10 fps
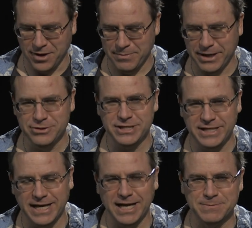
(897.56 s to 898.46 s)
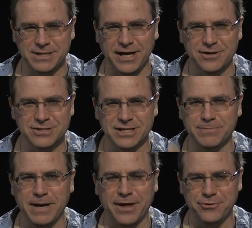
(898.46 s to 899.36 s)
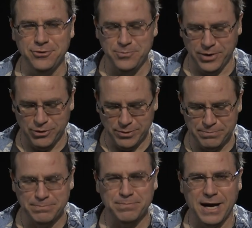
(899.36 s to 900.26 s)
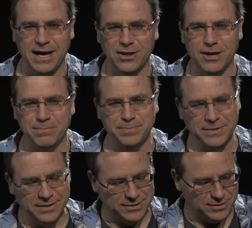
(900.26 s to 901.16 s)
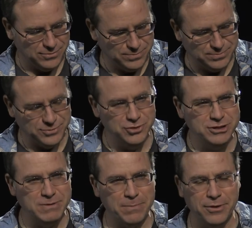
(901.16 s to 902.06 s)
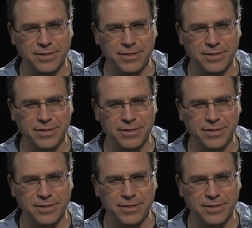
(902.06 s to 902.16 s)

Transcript: I used to take it upstairs to the bathroom where it would pile up in the little newspaper